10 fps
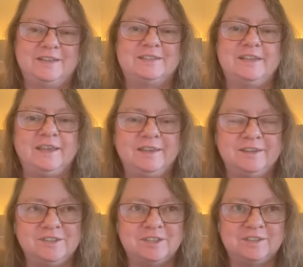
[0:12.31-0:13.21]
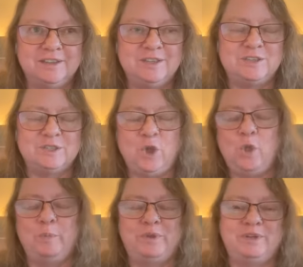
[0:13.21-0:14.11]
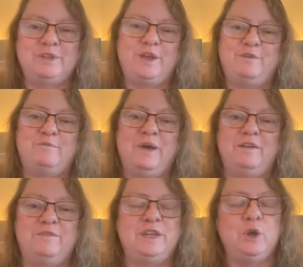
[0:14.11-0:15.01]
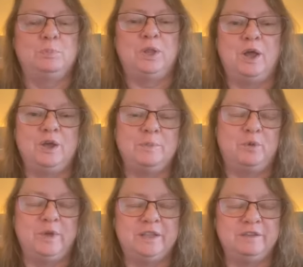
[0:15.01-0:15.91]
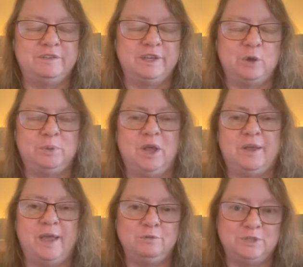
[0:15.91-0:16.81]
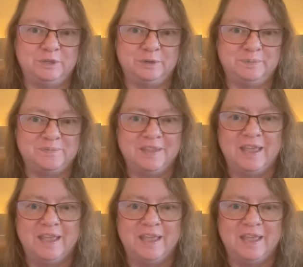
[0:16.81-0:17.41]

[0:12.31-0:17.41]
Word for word: second installment of my video blog, my weekly video blog, out to you.